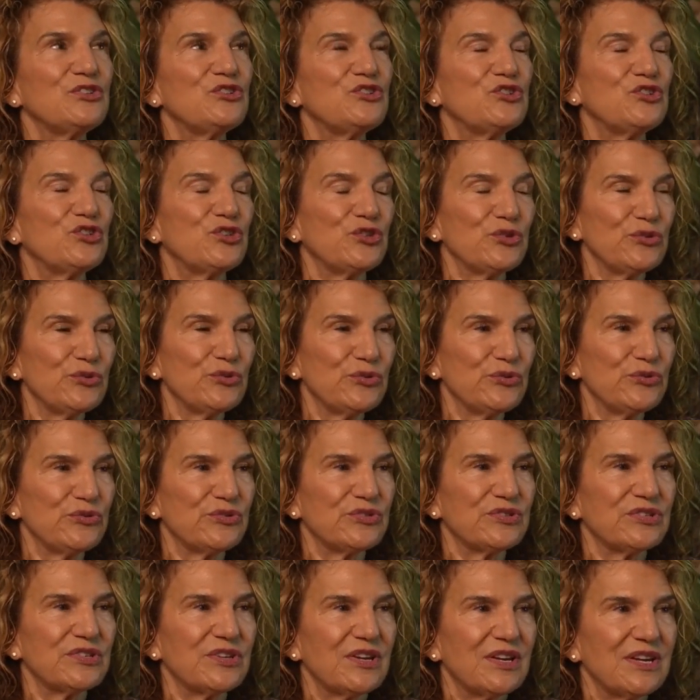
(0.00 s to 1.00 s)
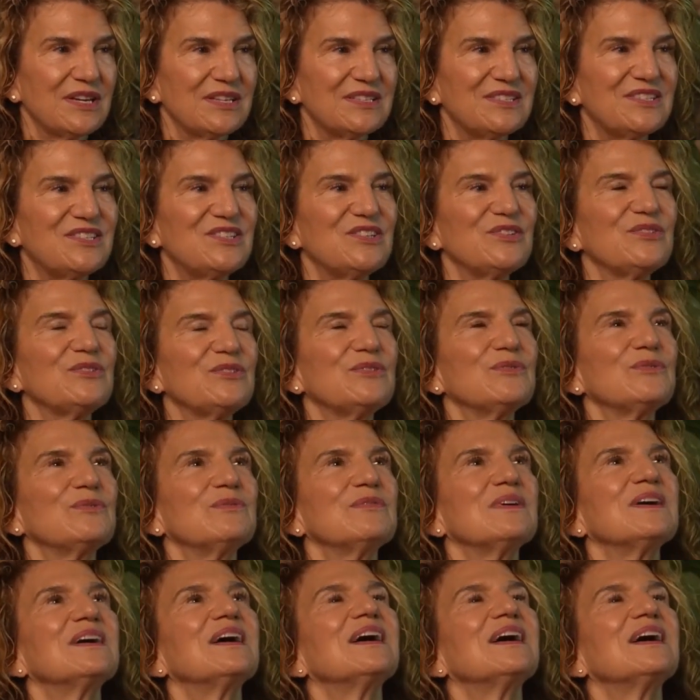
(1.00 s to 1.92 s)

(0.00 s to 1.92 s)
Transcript: choose to